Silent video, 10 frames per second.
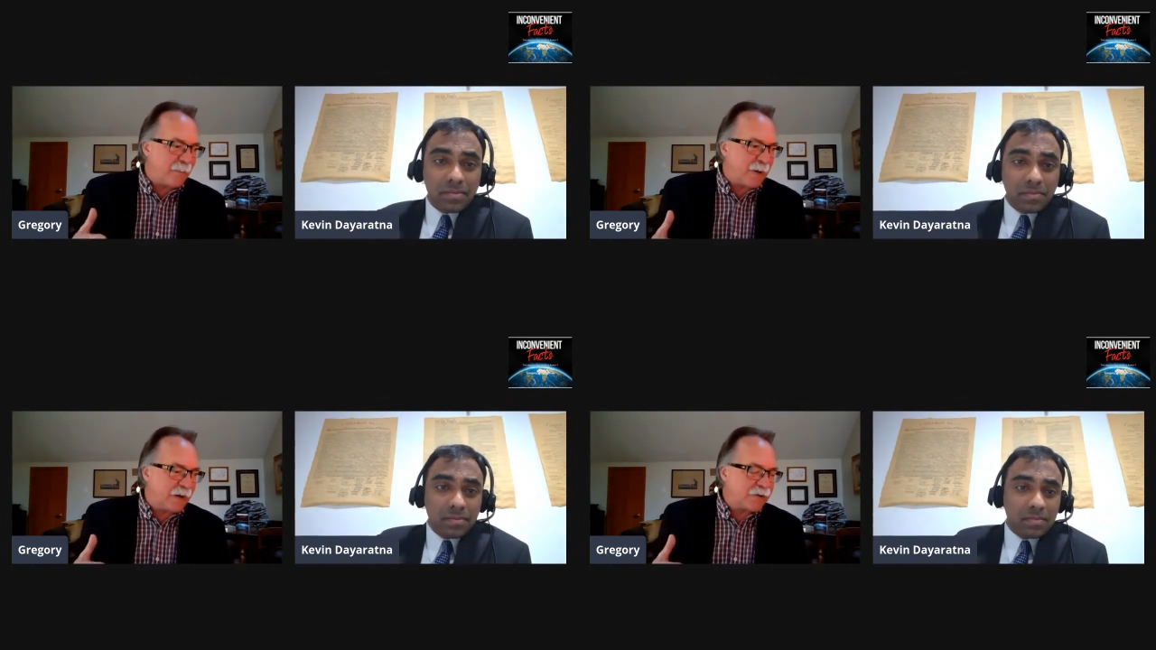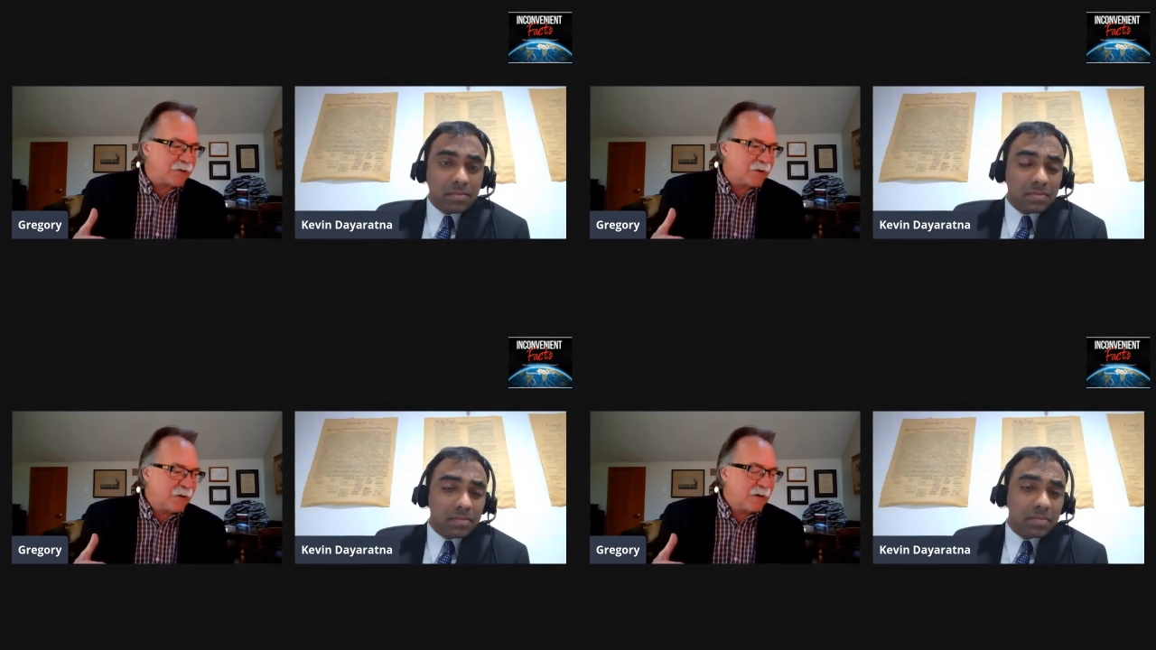Speaker 1: how
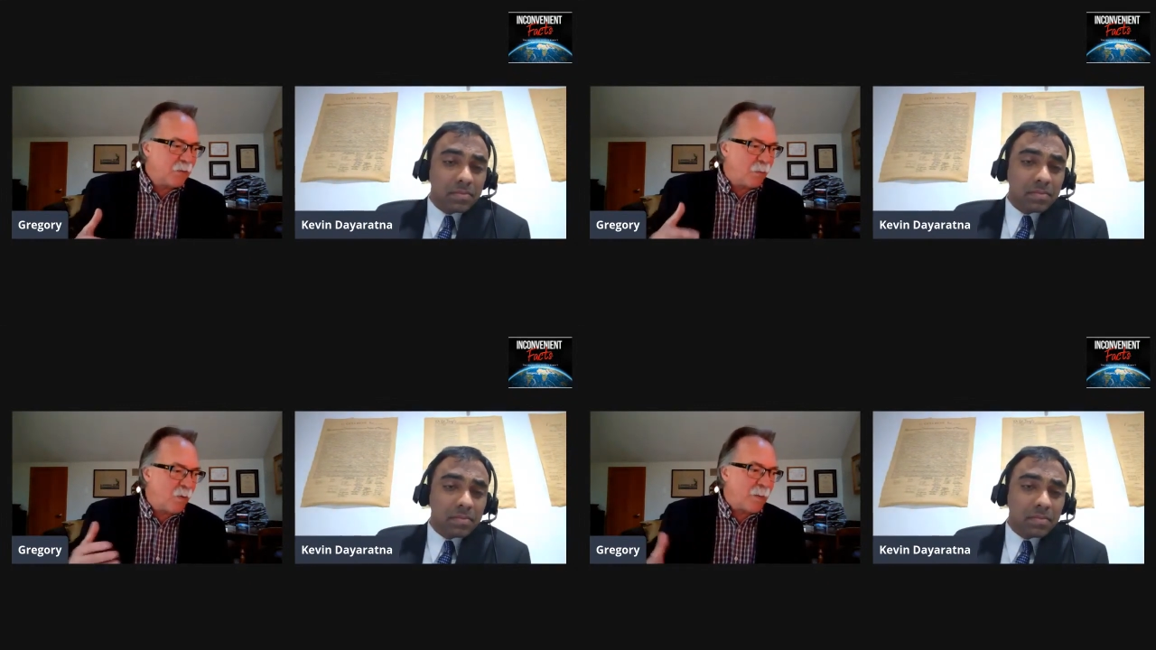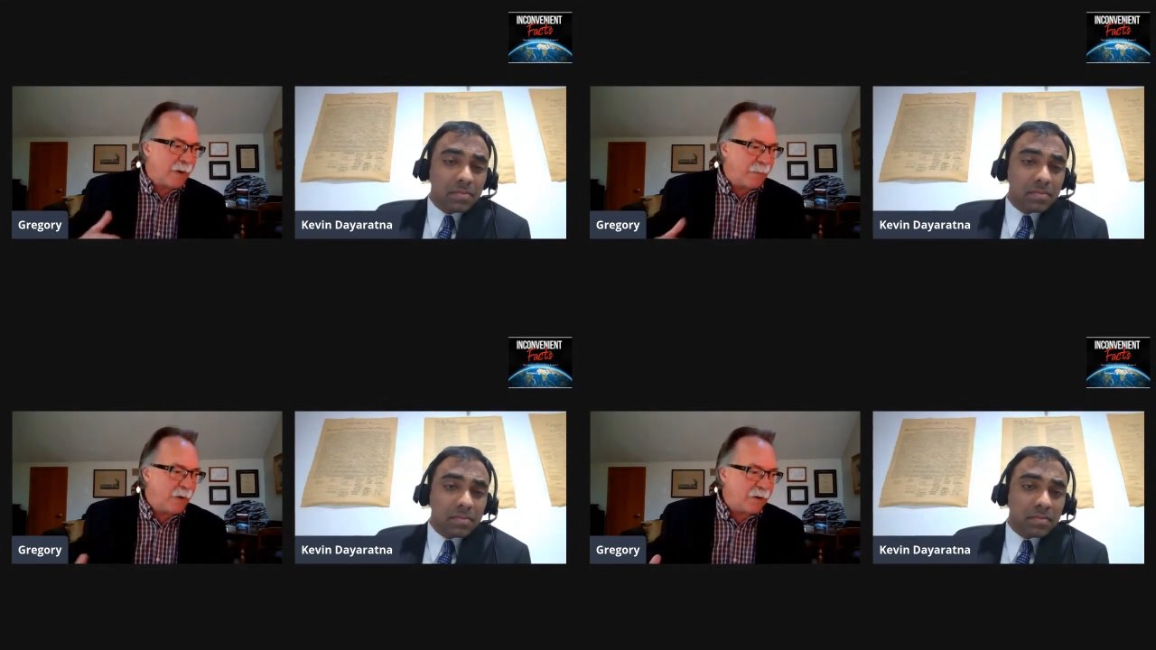much
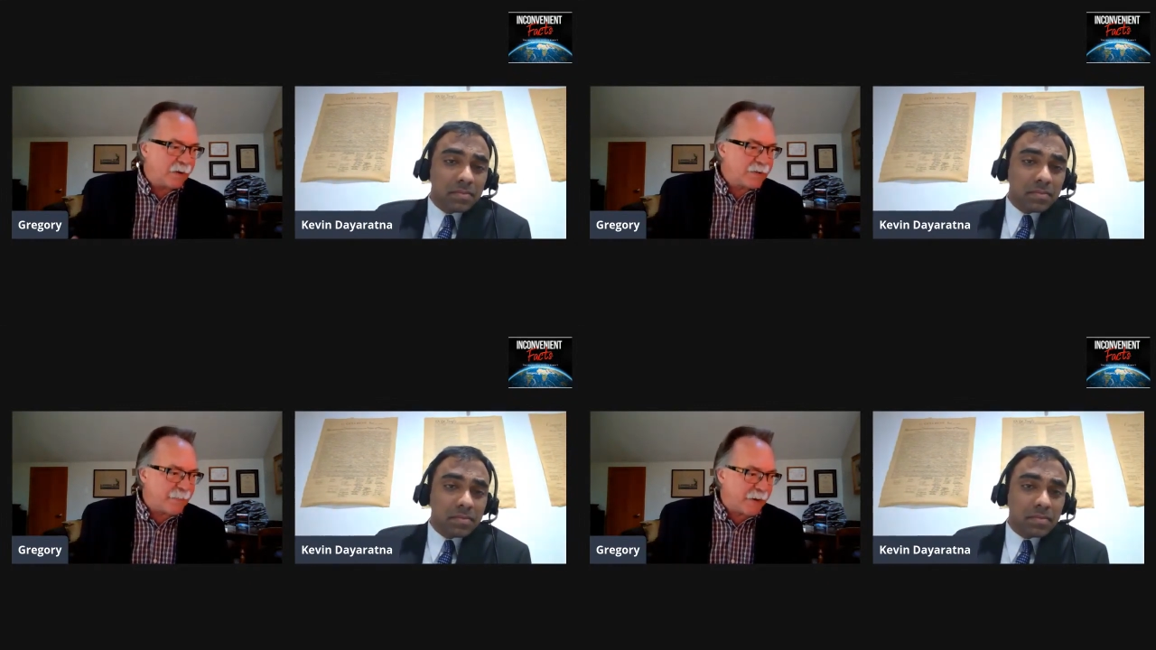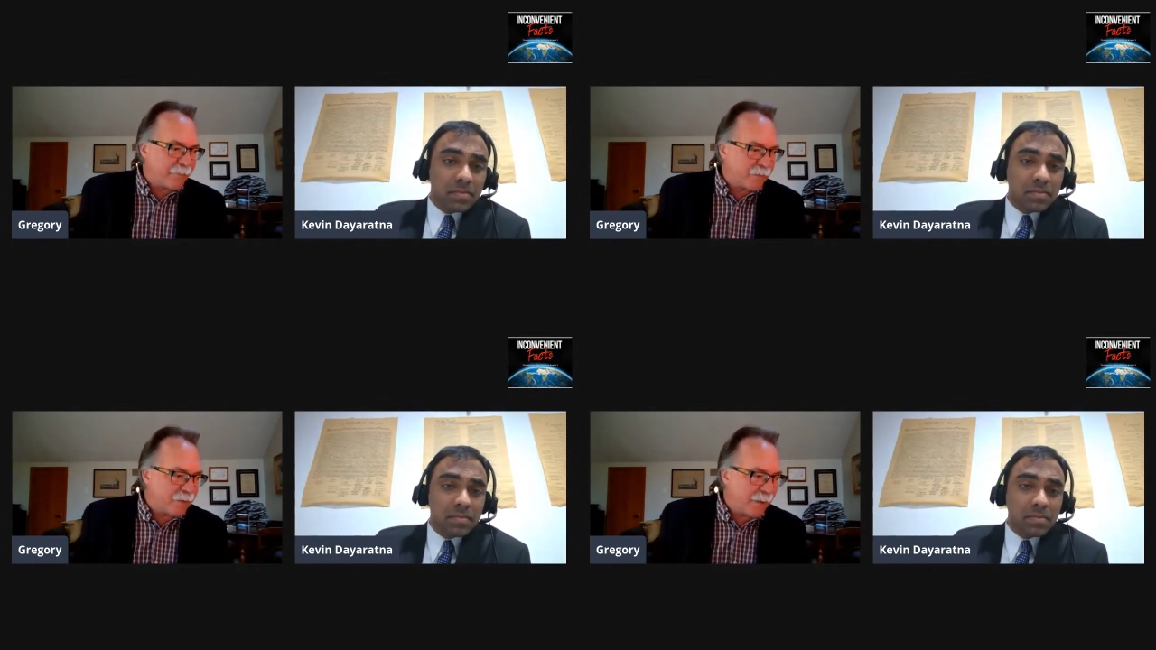warming we could expect
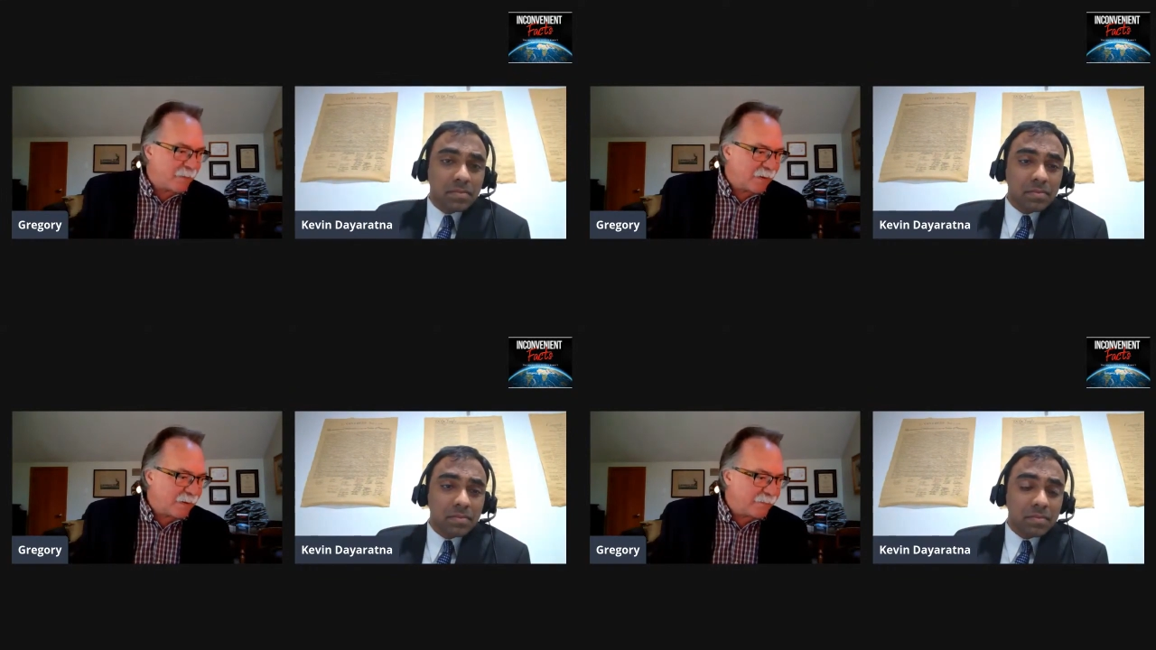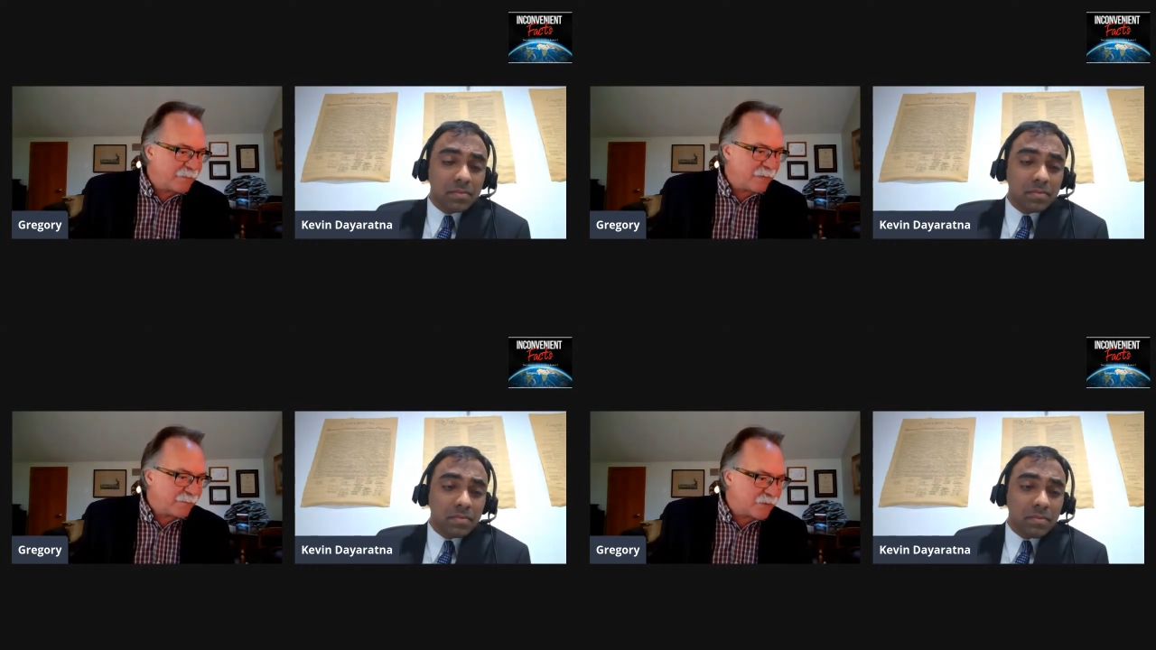for a doubling of,
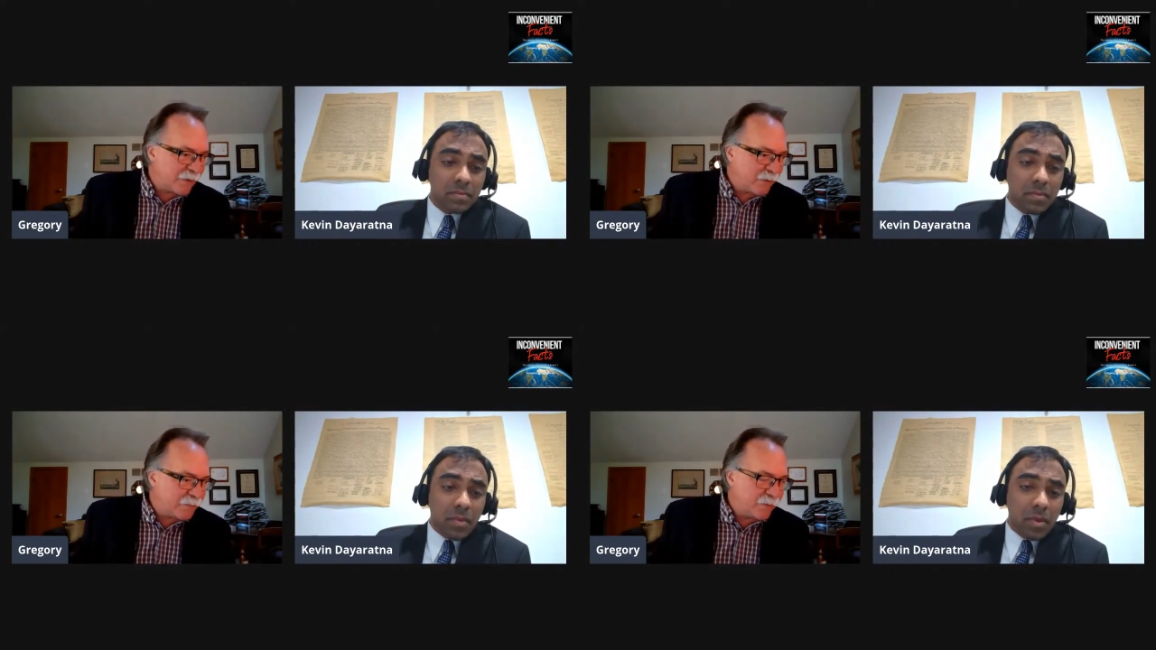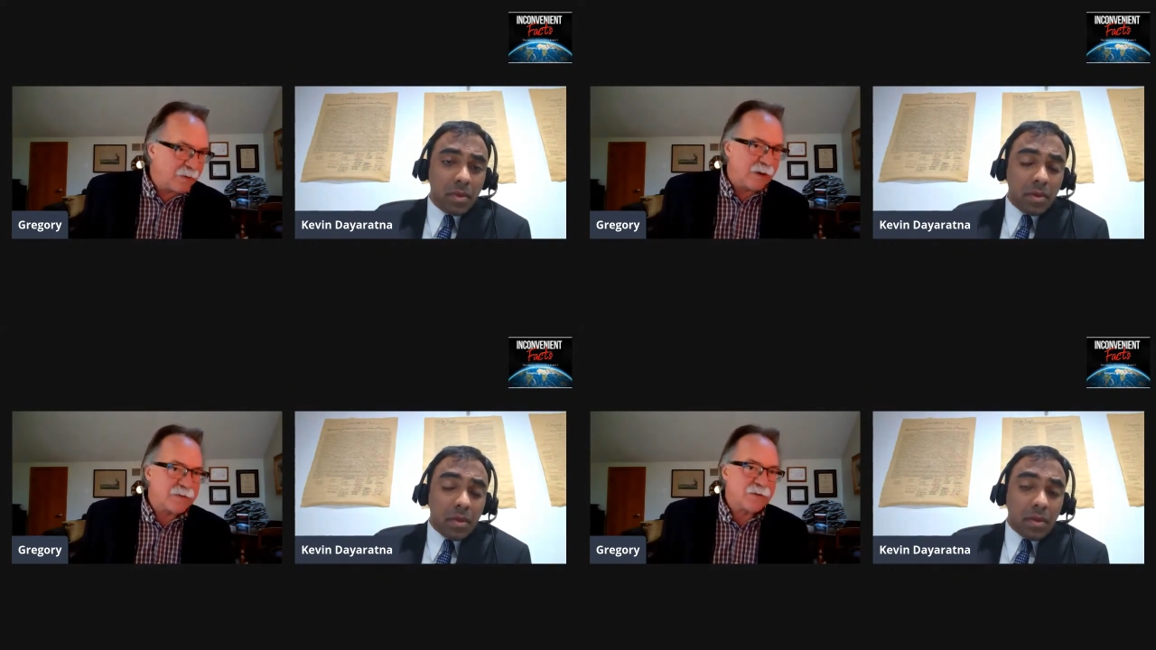of
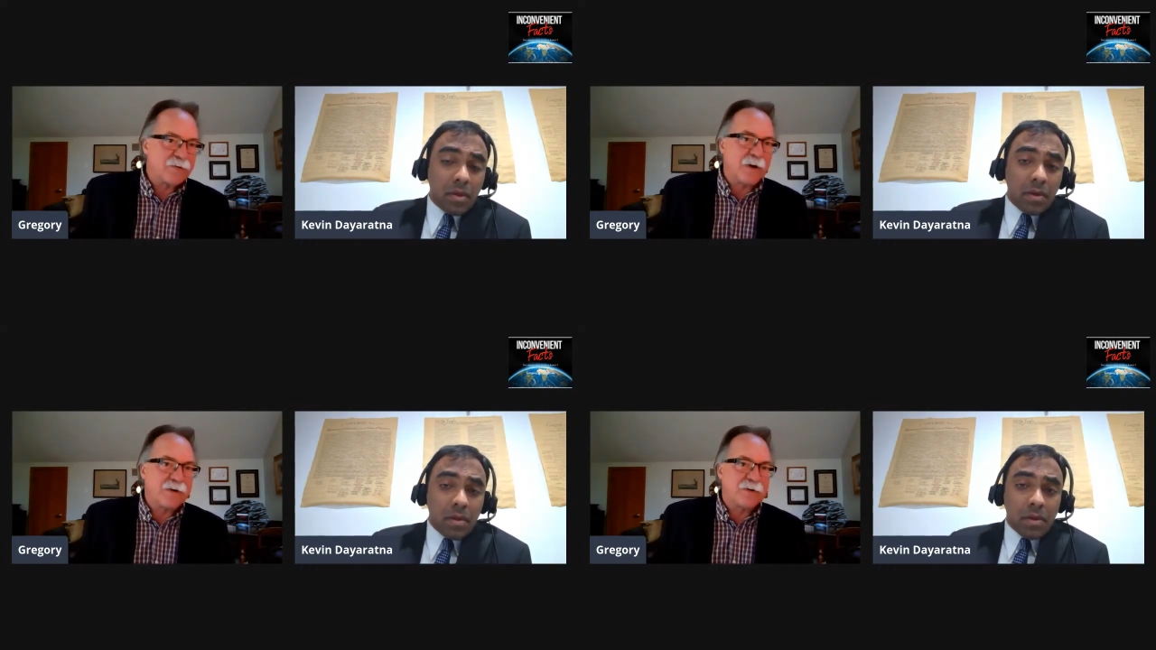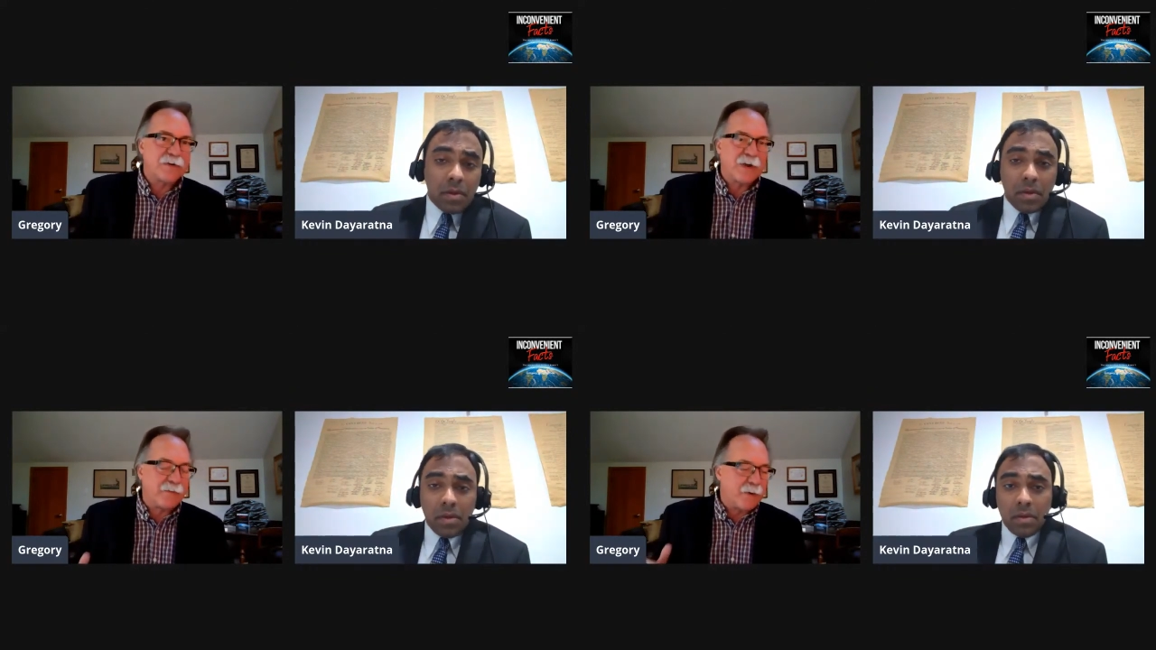CO2 concentration.
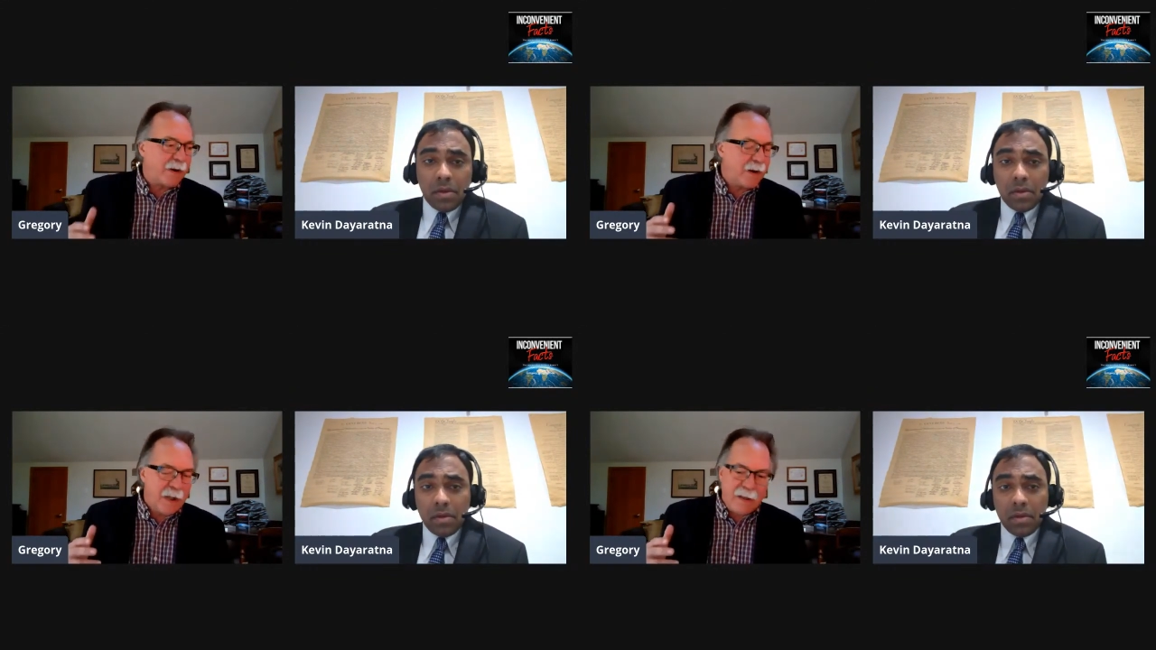Is that right?